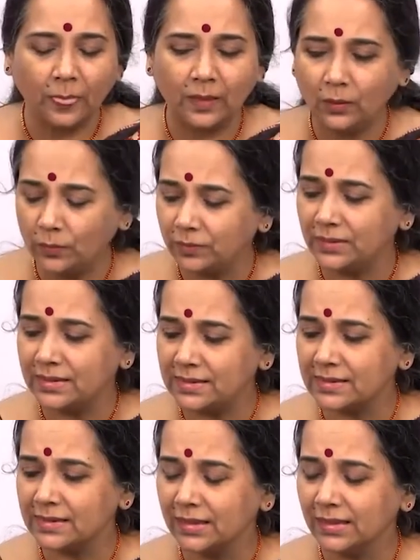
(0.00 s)
Now,
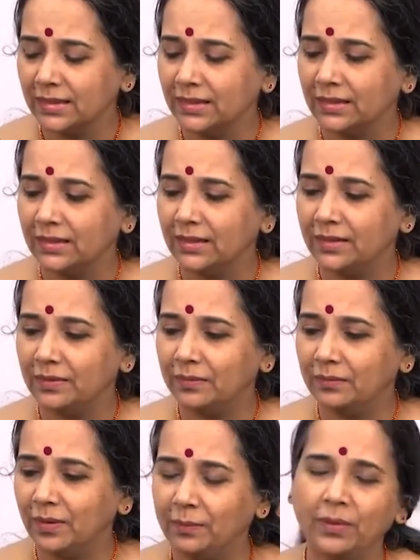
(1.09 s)
this
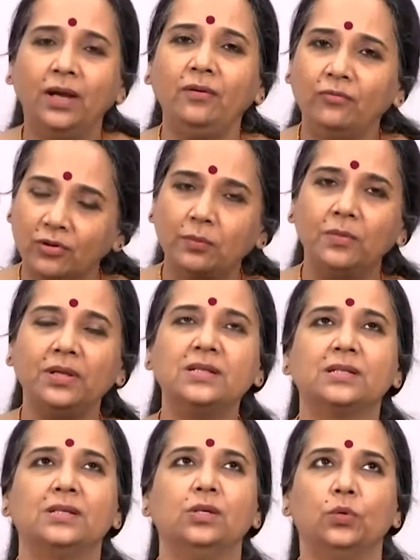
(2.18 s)
um, apart from
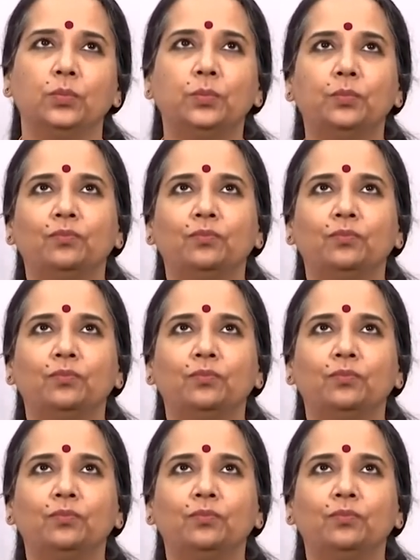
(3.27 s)
its you know